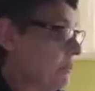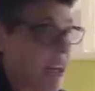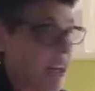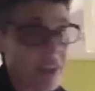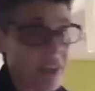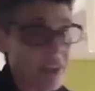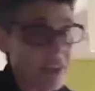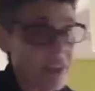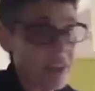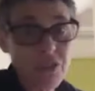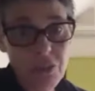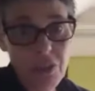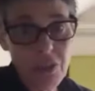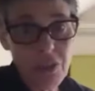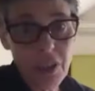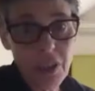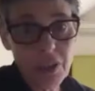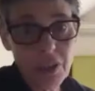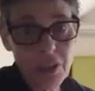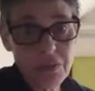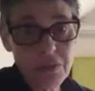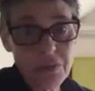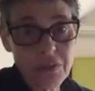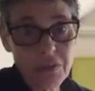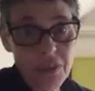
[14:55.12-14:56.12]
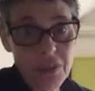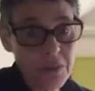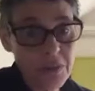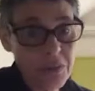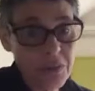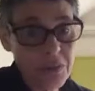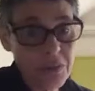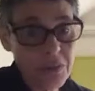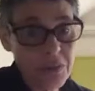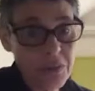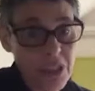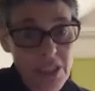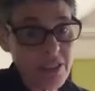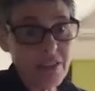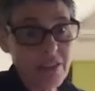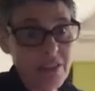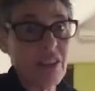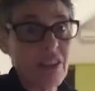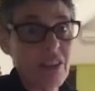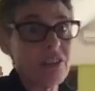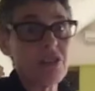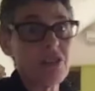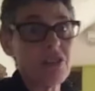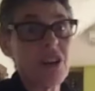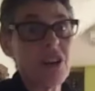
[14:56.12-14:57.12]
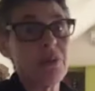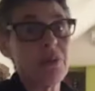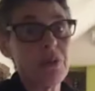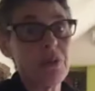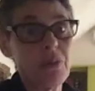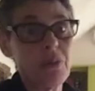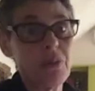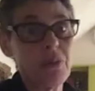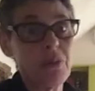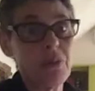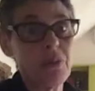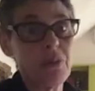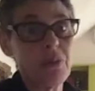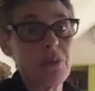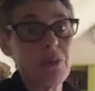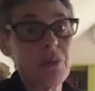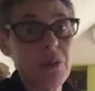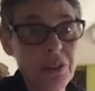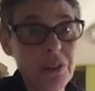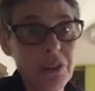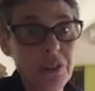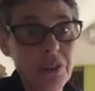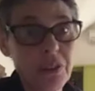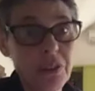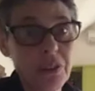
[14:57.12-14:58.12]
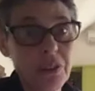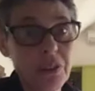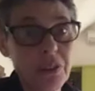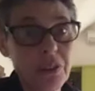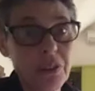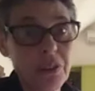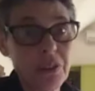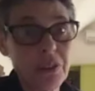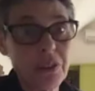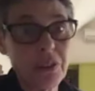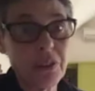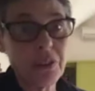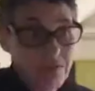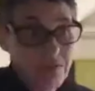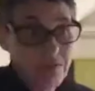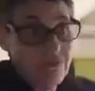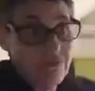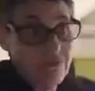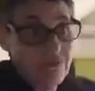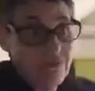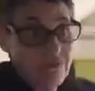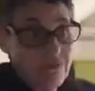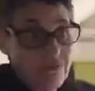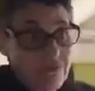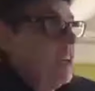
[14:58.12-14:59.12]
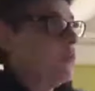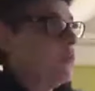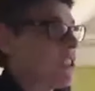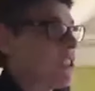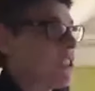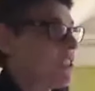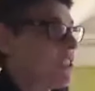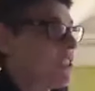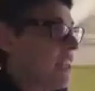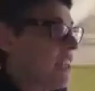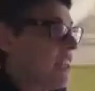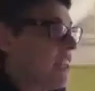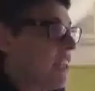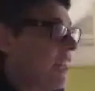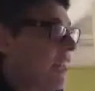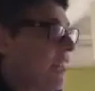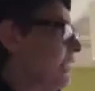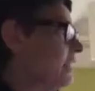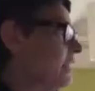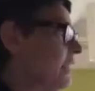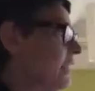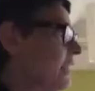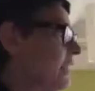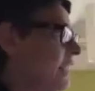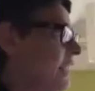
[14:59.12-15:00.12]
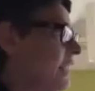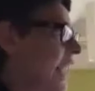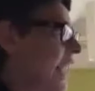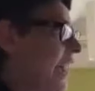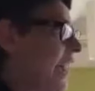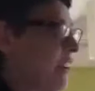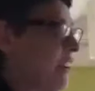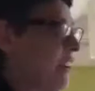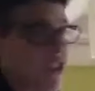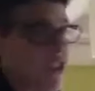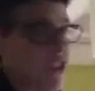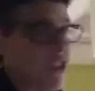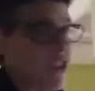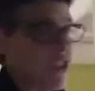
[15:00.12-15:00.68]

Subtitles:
female duo who were just on top of the world, and they, were selling out